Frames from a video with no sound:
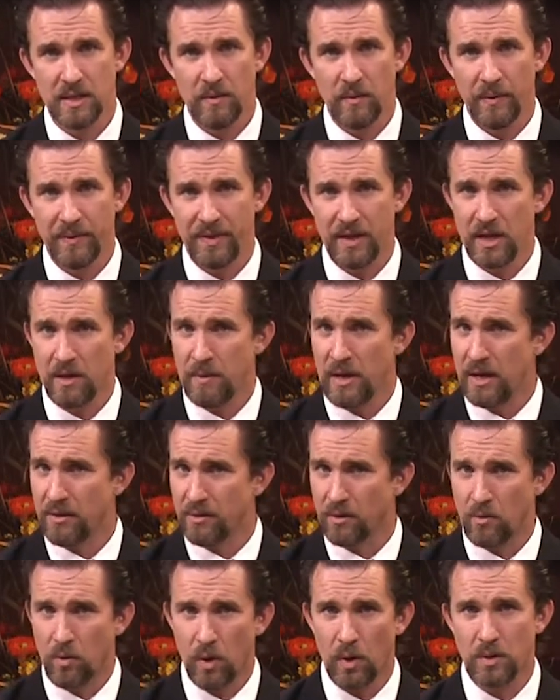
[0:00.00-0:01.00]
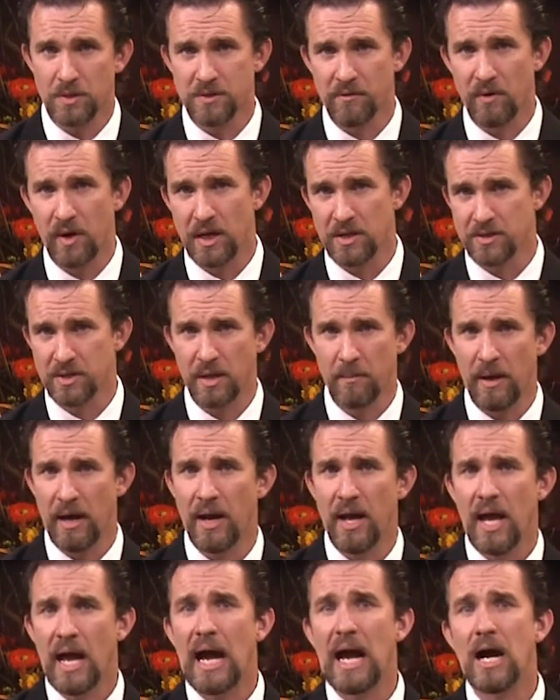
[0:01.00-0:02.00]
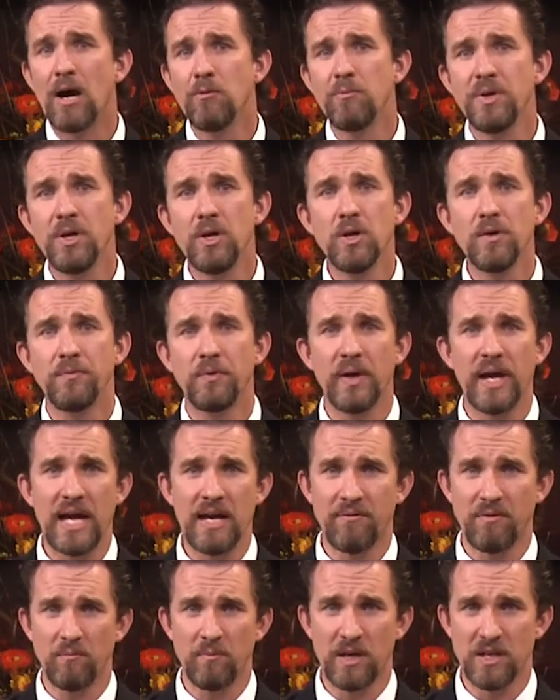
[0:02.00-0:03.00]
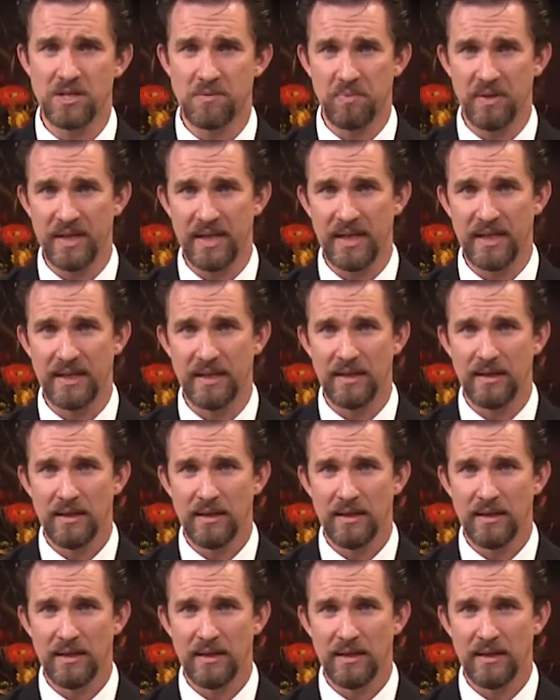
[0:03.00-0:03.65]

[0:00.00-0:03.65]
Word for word: We think about the cross of Christ, think about how beautiful heaven must be.